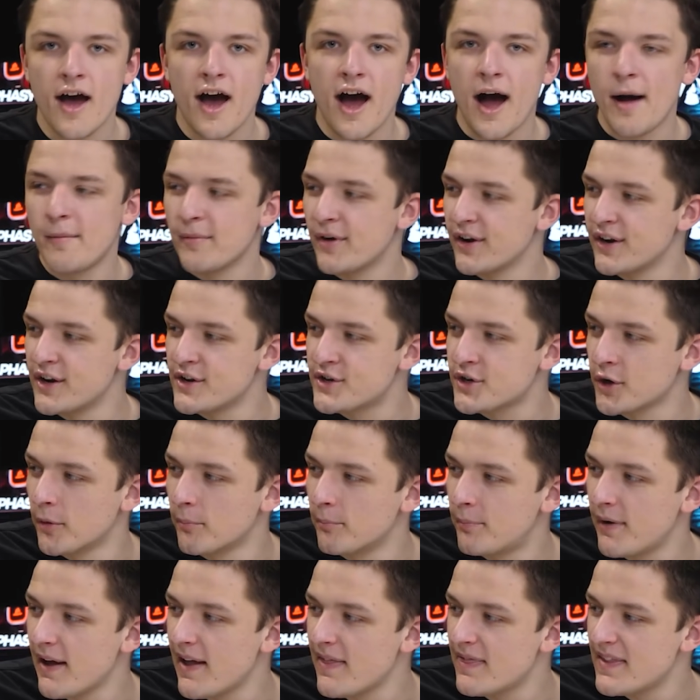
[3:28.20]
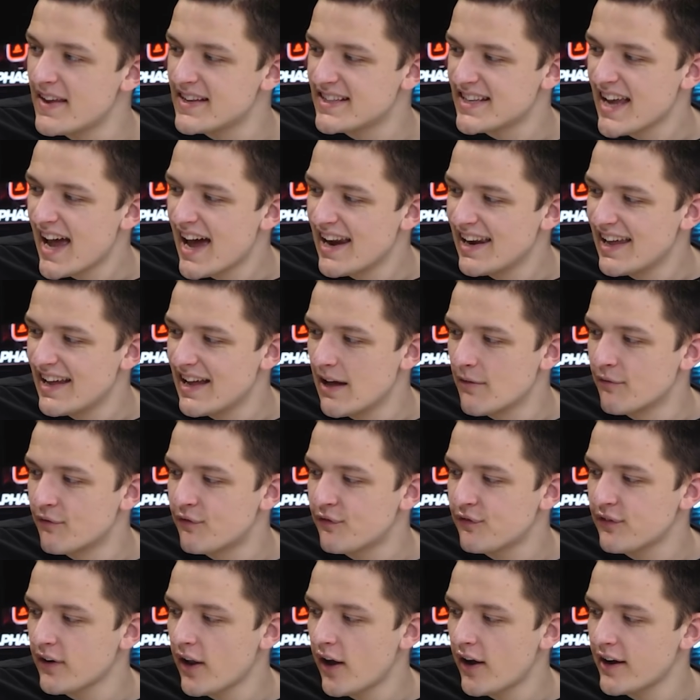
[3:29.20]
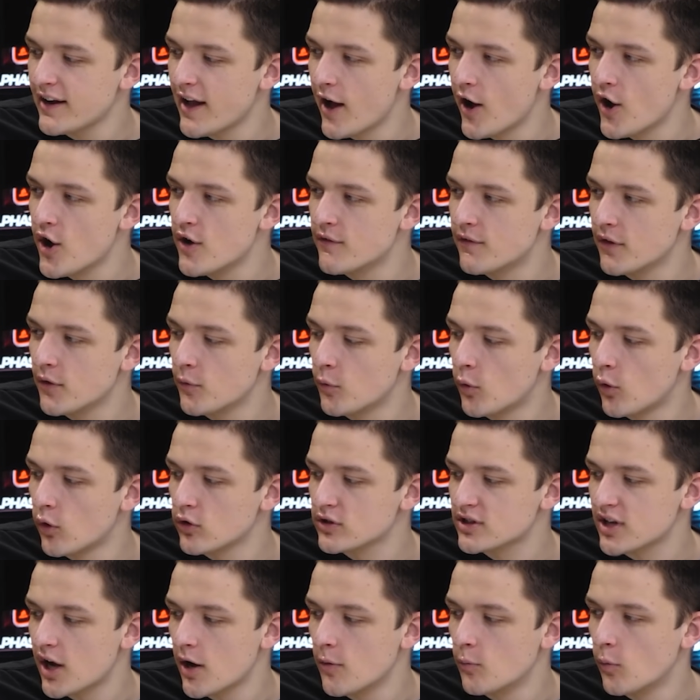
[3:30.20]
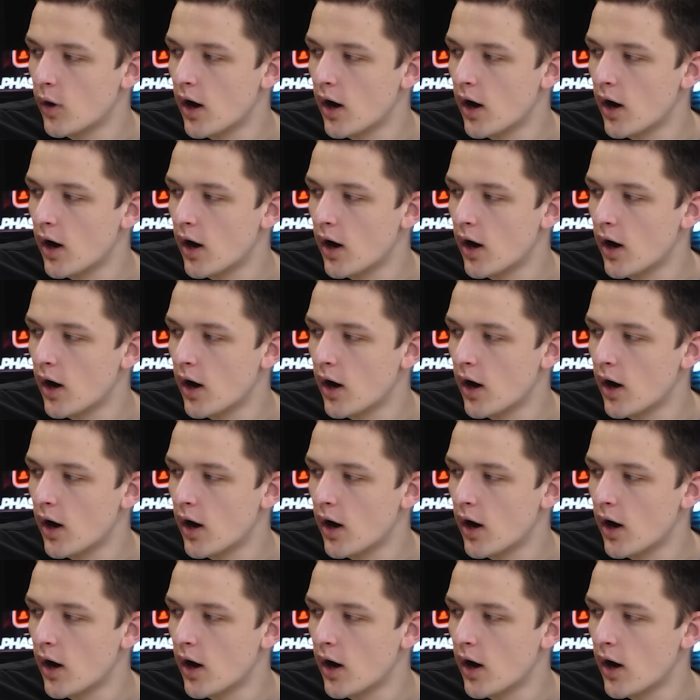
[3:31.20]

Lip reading: I'm going to jump in this heli and fly over the Warzone